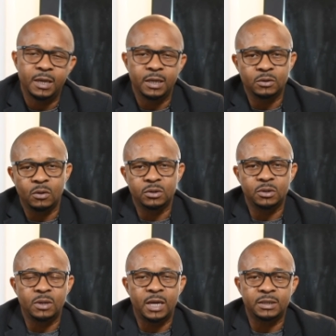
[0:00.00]
It
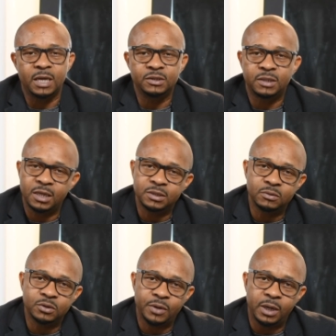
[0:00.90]
also has
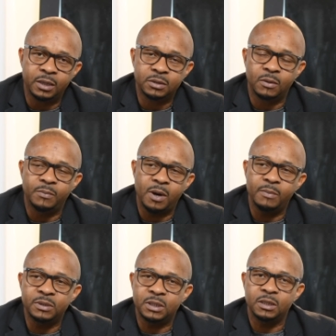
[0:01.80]
educational training so
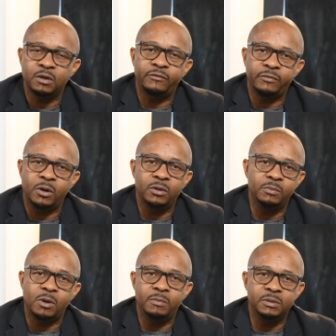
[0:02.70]
barbers can learn from other
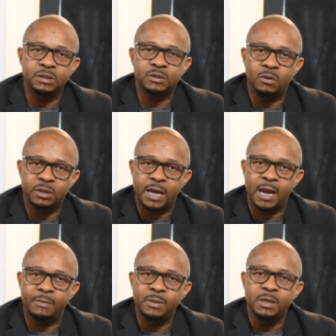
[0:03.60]
barbers that's on the
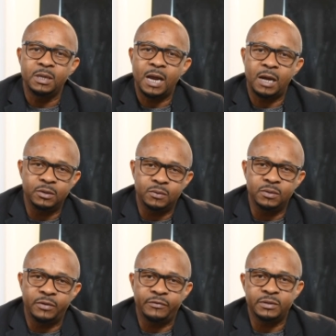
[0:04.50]
app how to do
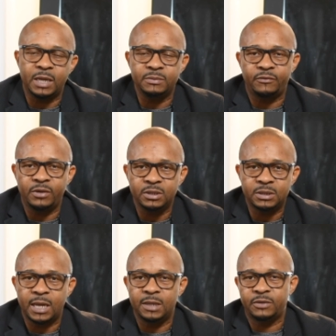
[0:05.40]
different types of
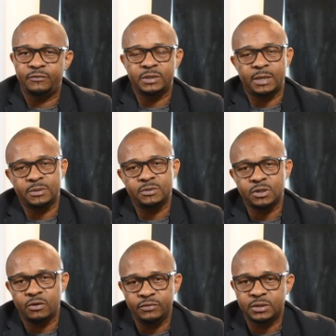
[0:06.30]
hairstyles, different types of
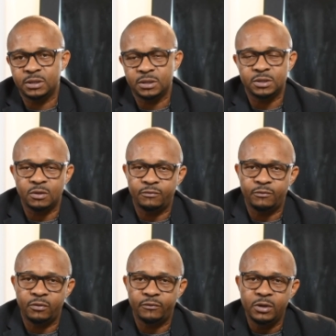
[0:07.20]
services, and so
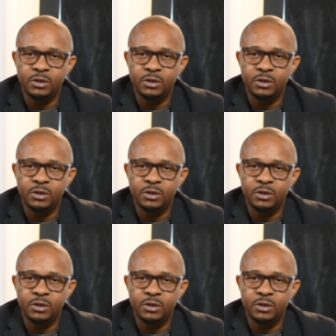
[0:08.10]
forth.